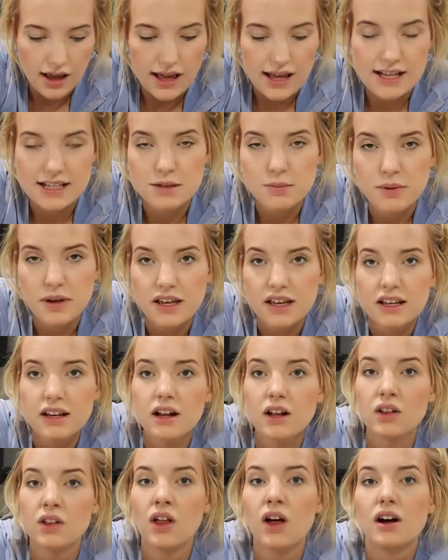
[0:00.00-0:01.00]
it's been
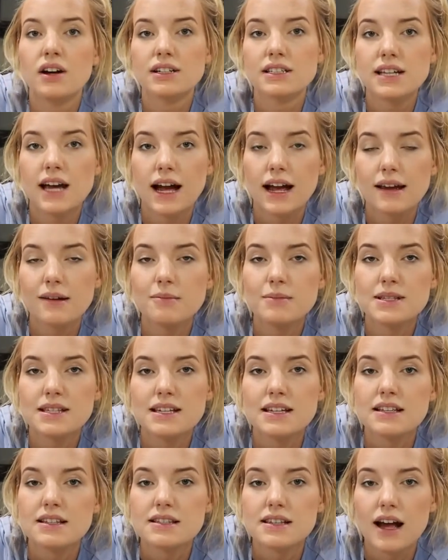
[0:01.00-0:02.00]
a long time
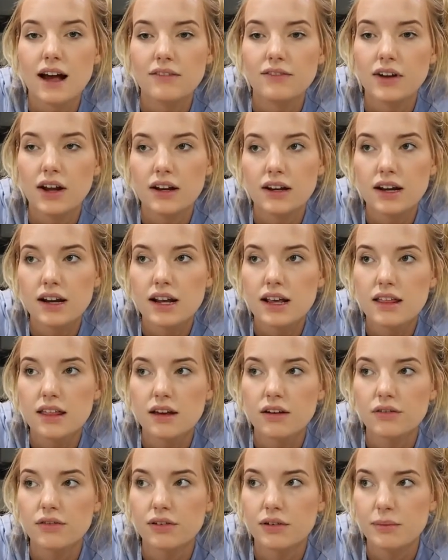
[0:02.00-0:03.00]
since I've done
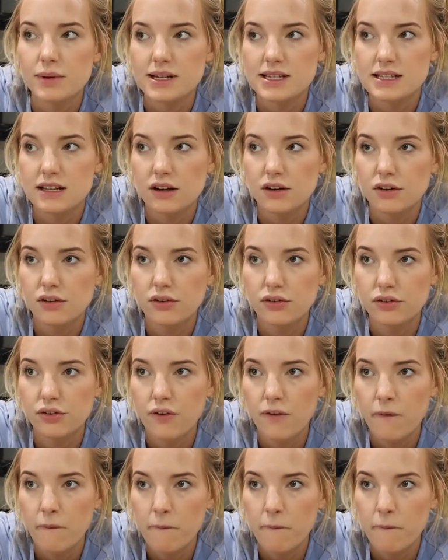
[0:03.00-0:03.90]
anything for myself,